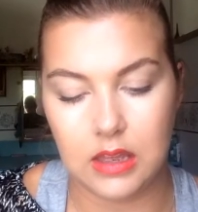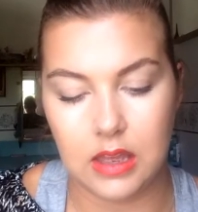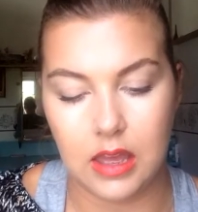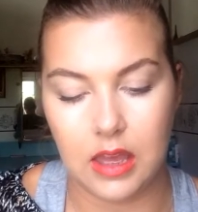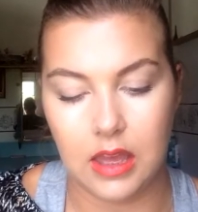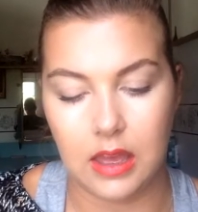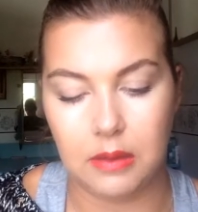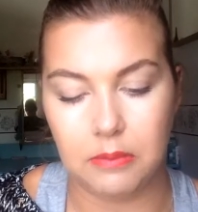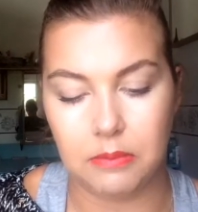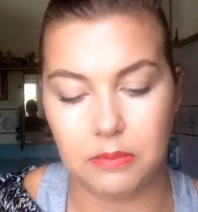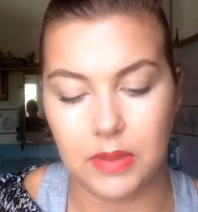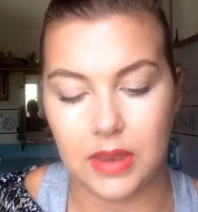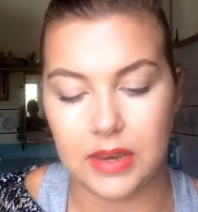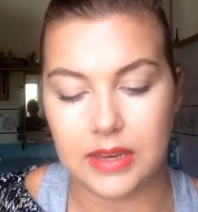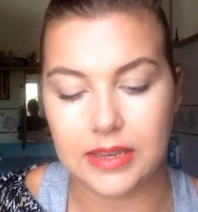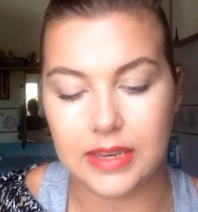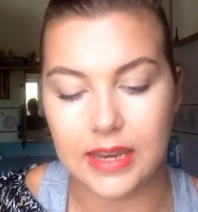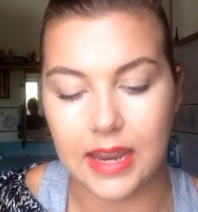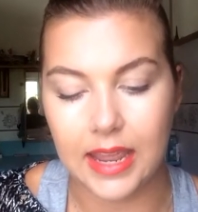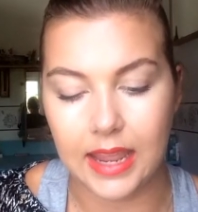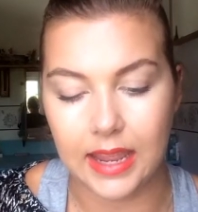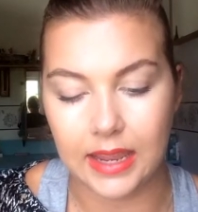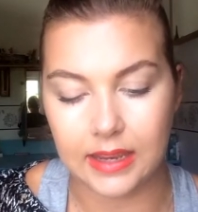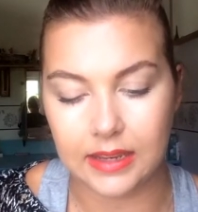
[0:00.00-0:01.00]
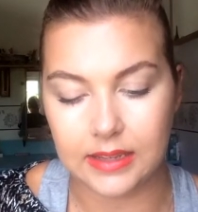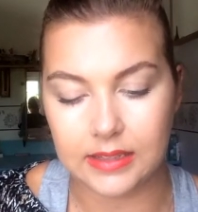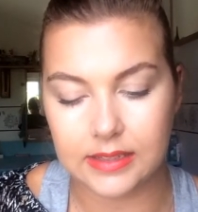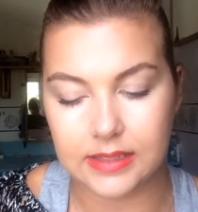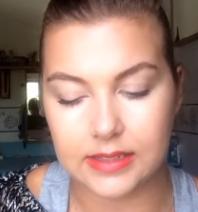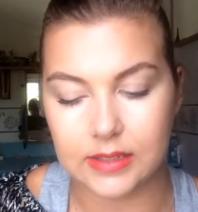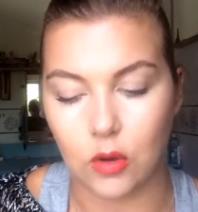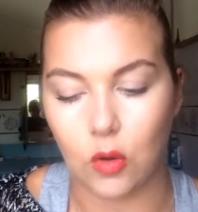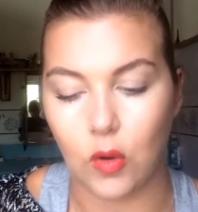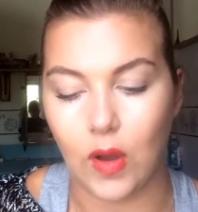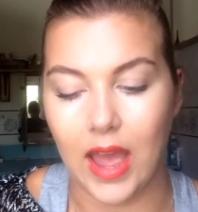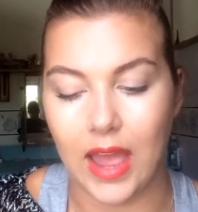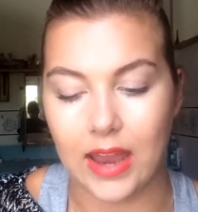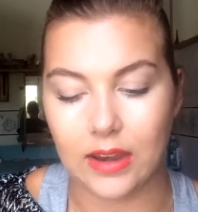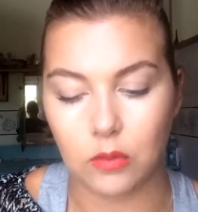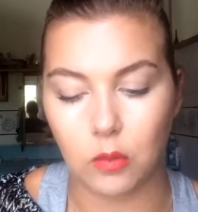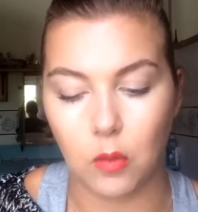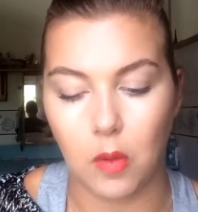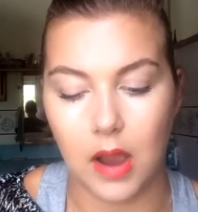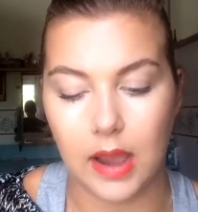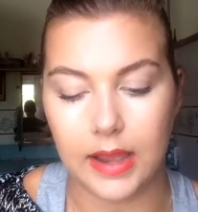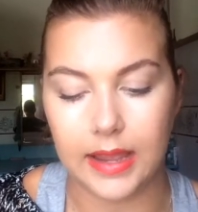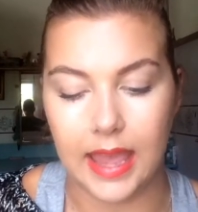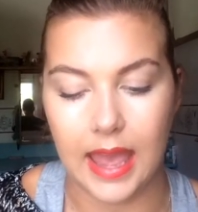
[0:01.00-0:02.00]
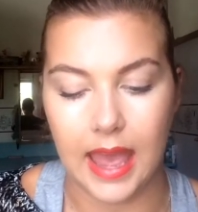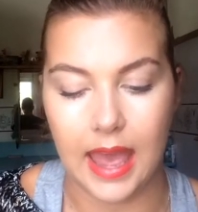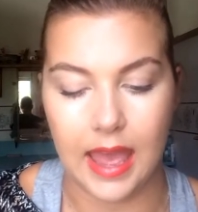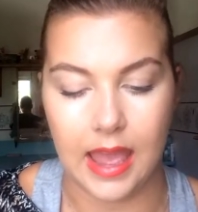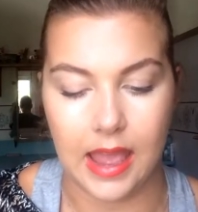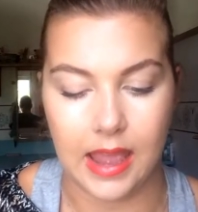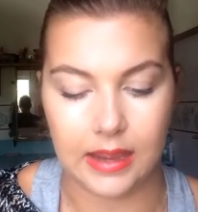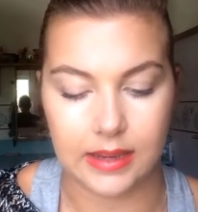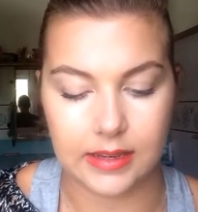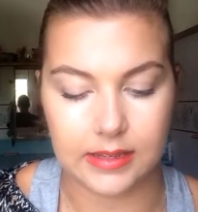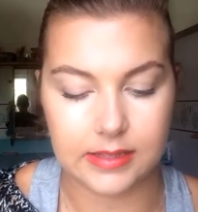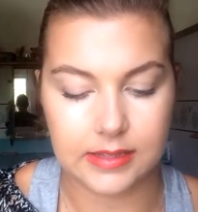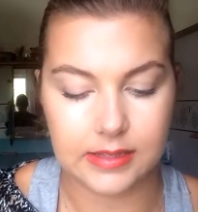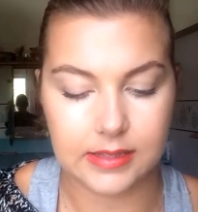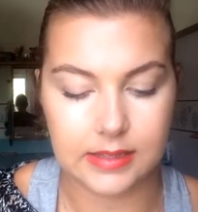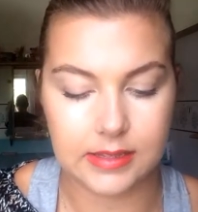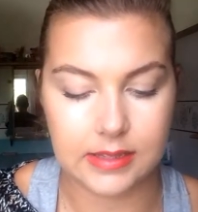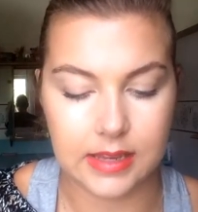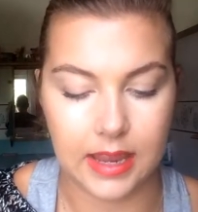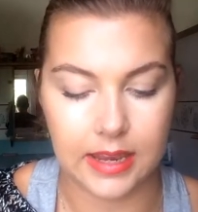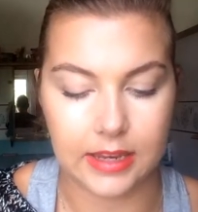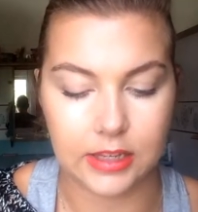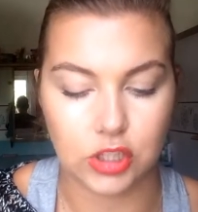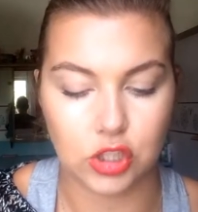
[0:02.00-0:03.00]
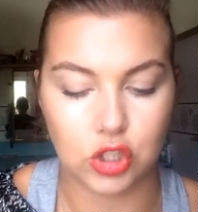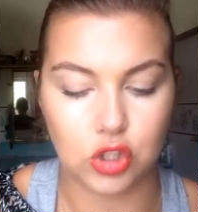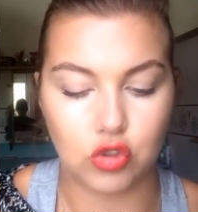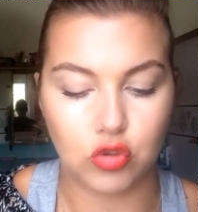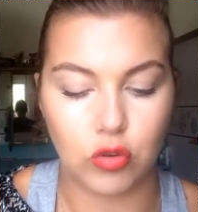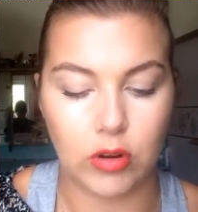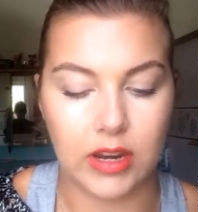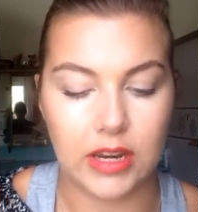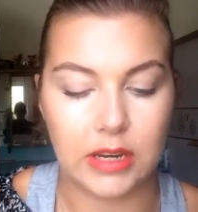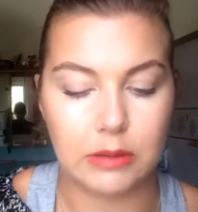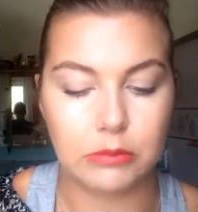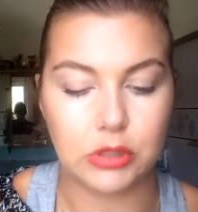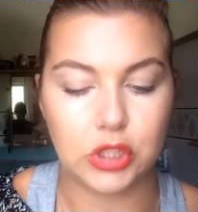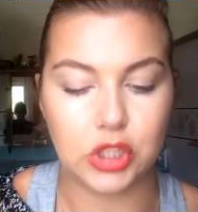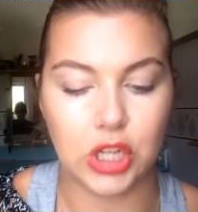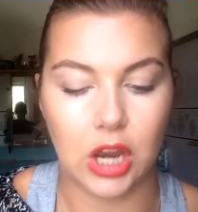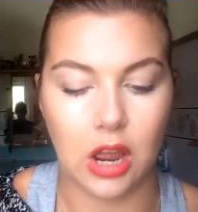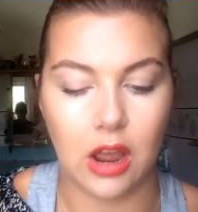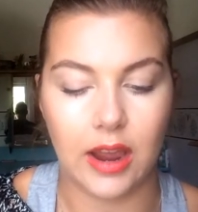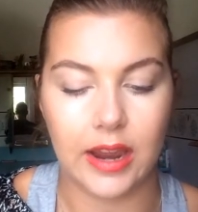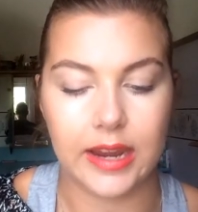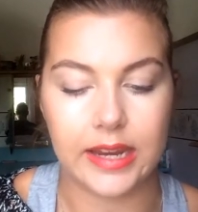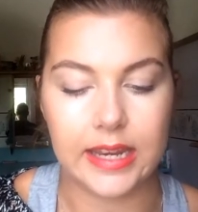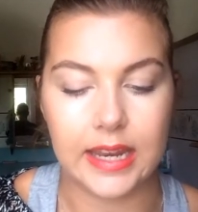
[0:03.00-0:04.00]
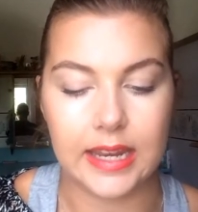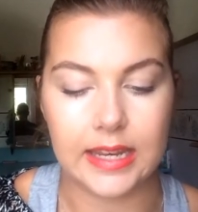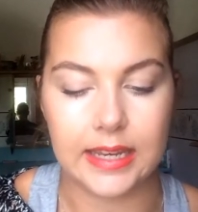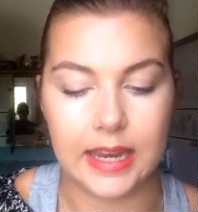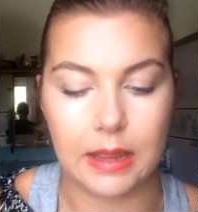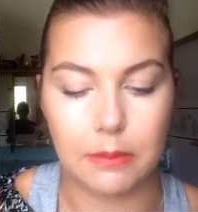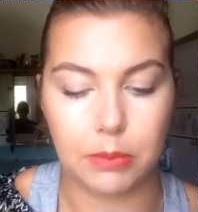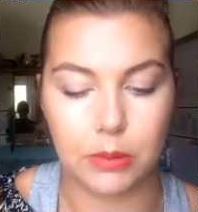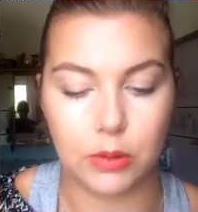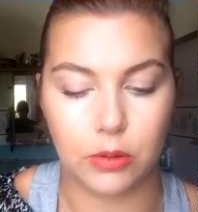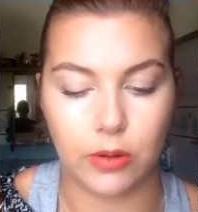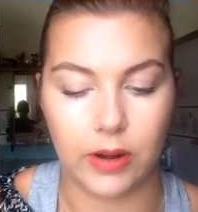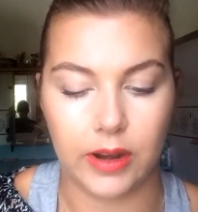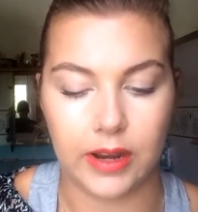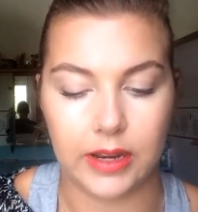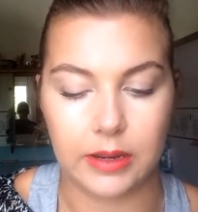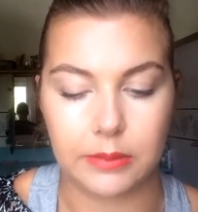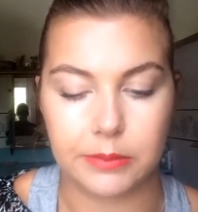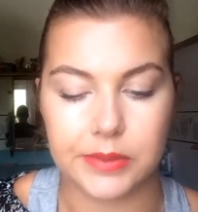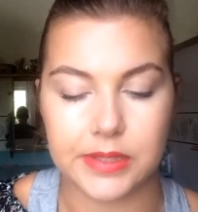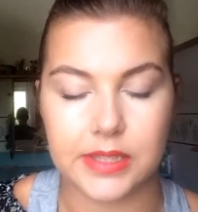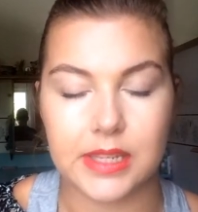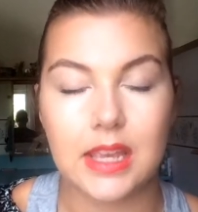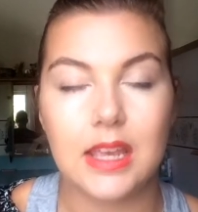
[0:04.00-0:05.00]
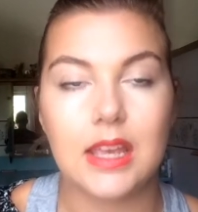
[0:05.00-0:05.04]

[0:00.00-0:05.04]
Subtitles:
NYX or NYX Extreme Shine lip creams.